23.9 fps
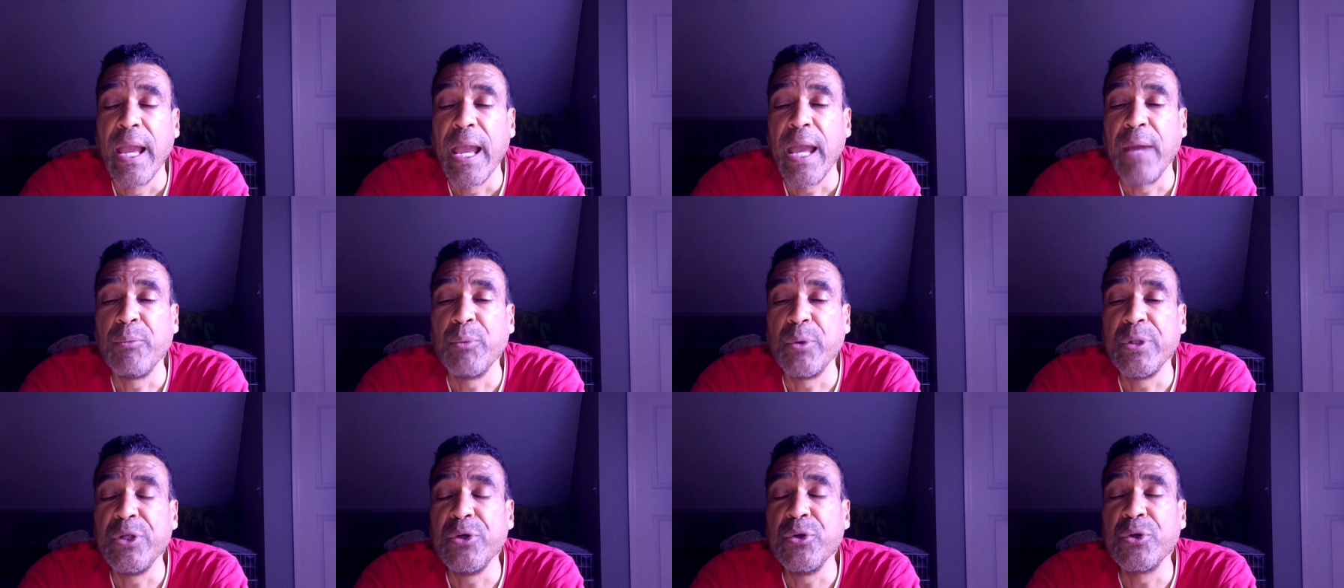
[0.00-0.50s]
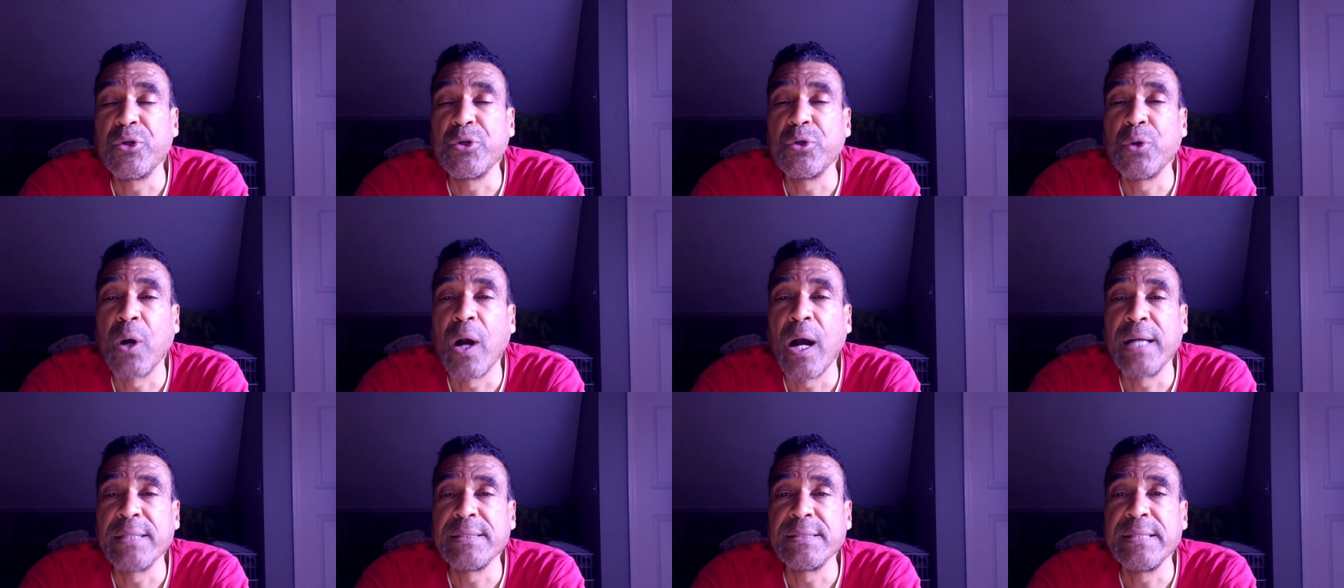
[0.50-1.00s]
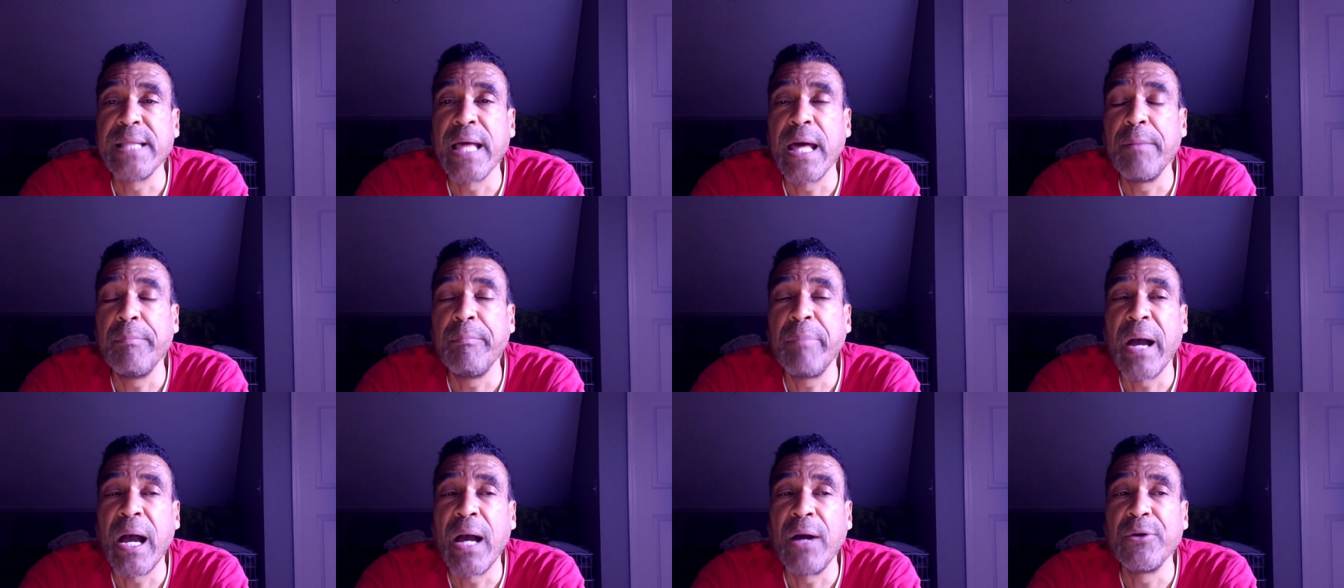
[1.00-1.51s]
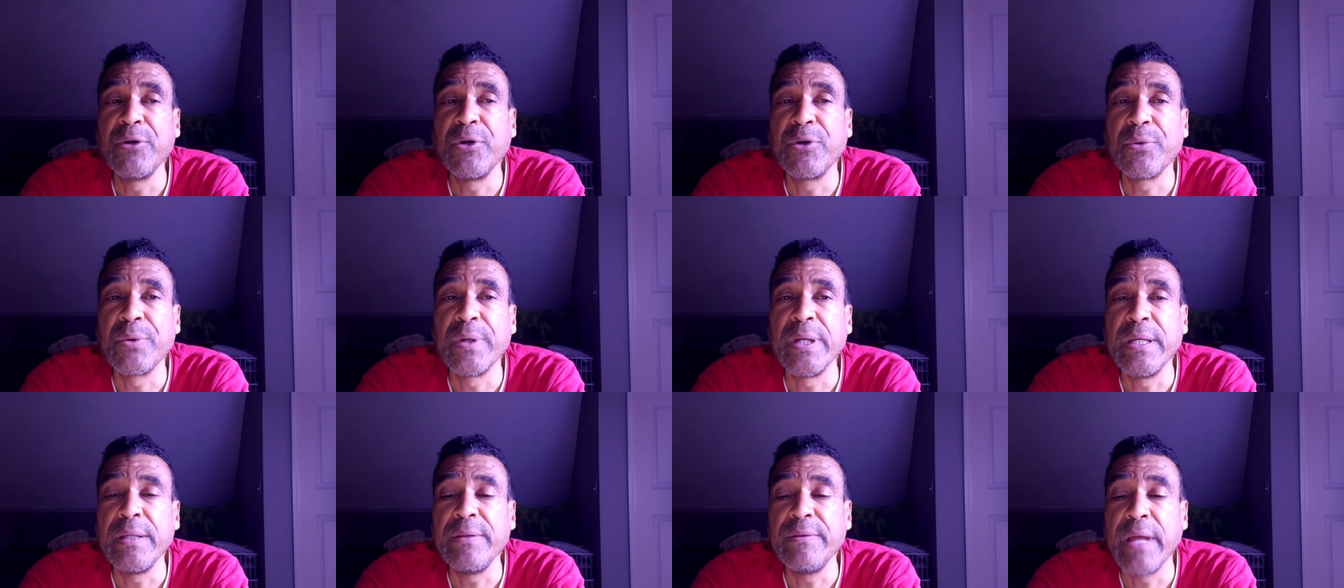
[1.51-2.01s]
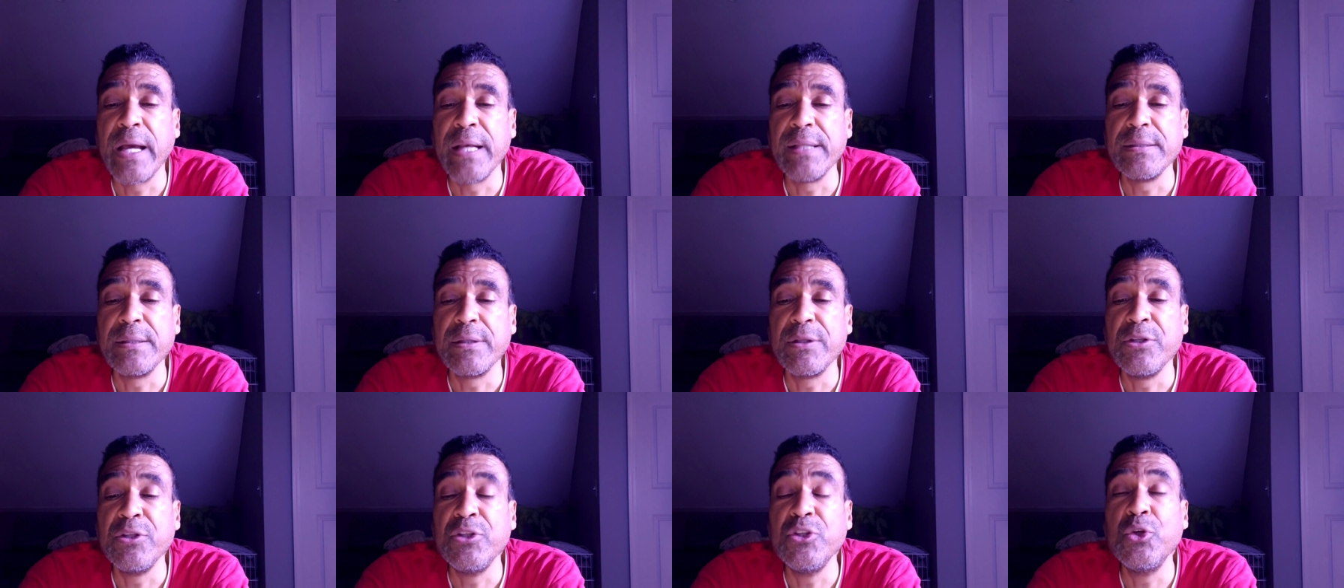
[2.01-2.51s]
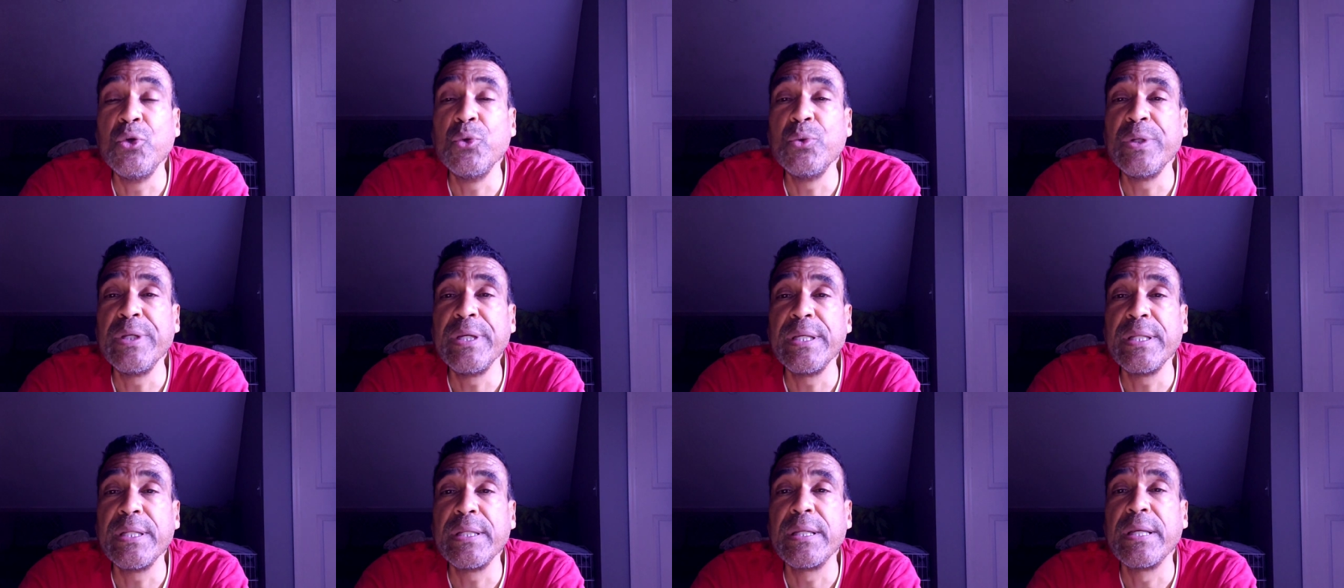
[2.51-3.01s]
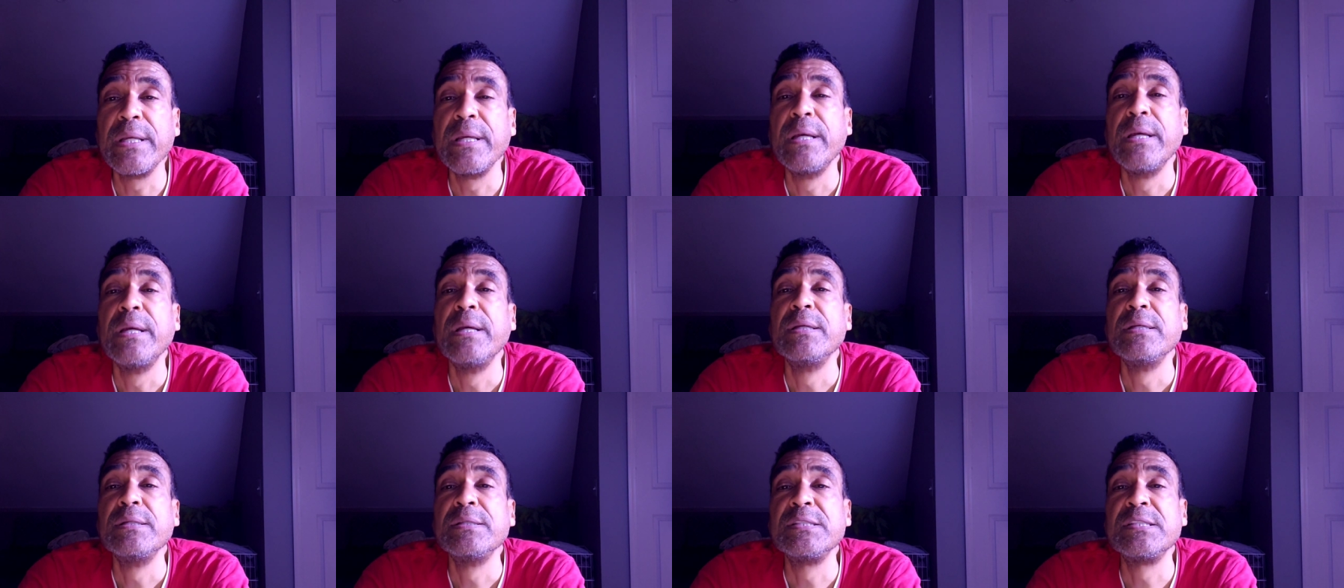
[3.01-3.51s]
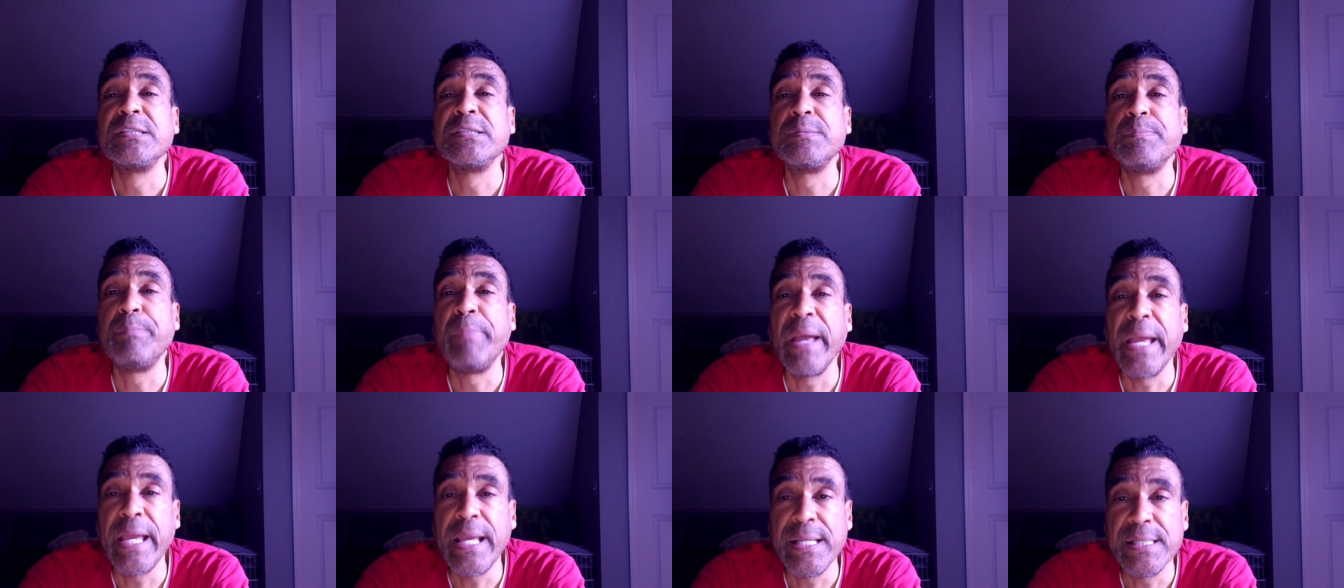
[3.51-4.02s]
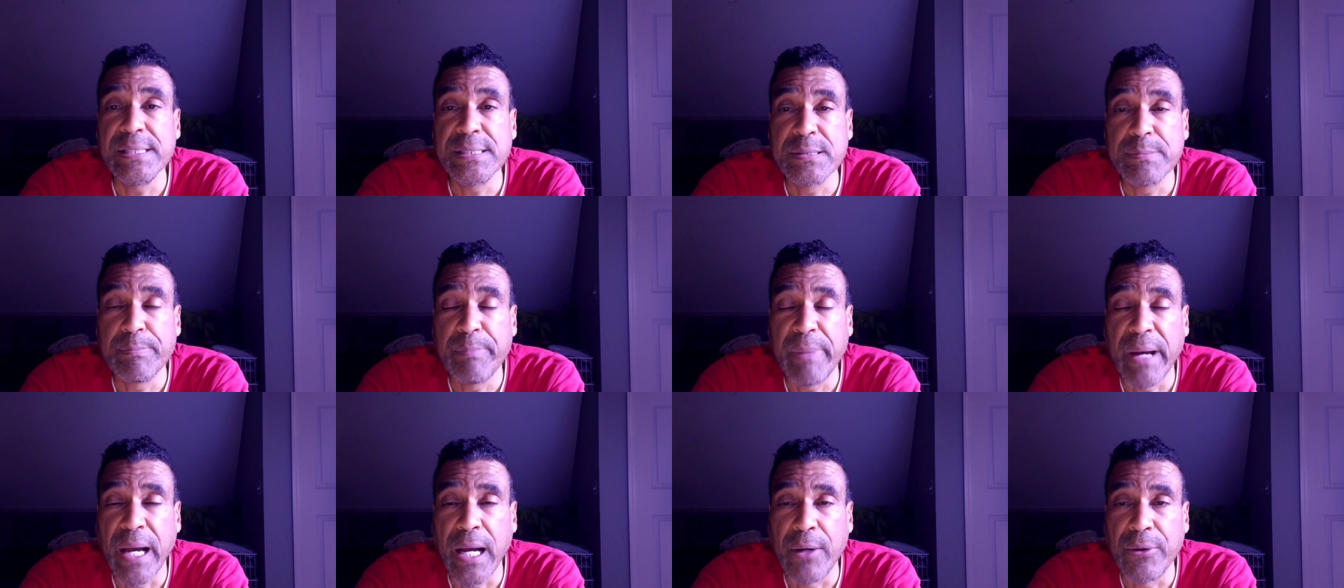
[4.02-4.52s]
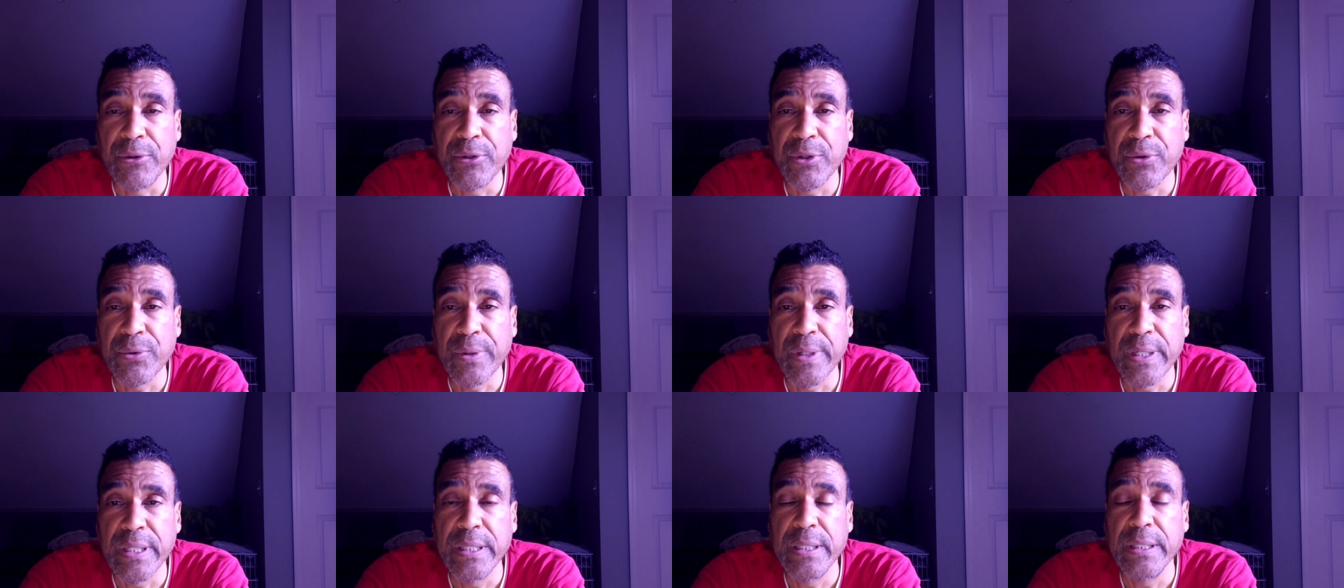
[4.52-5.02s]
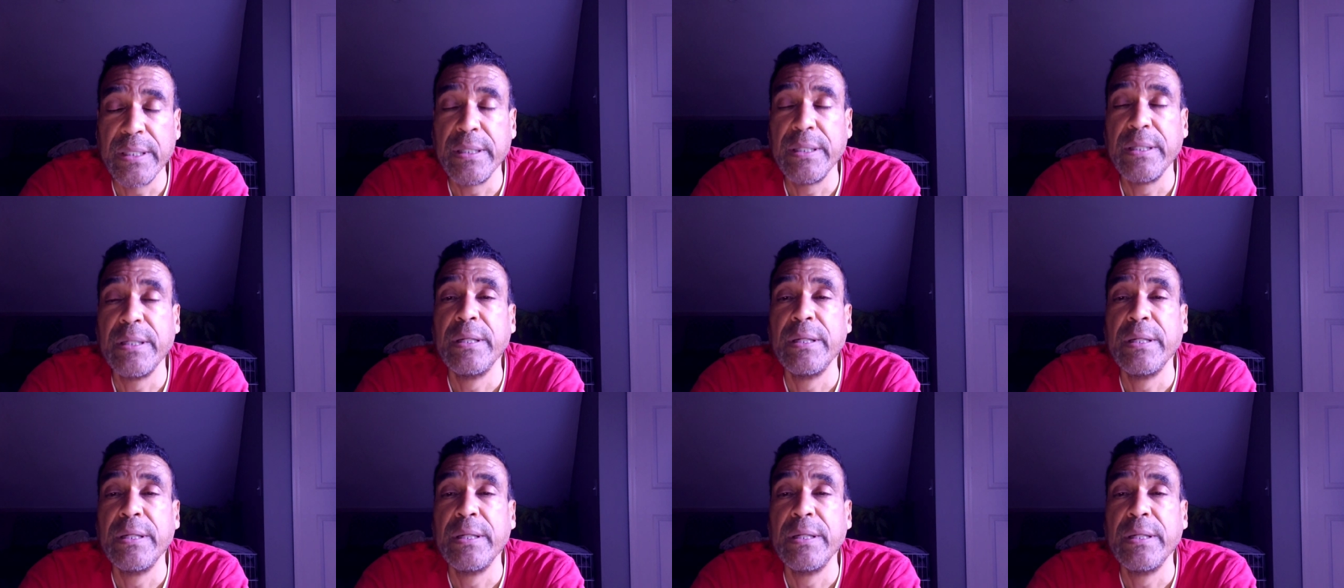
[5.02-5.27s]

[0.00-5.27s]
And when you cross that boundary, that unit space boundary,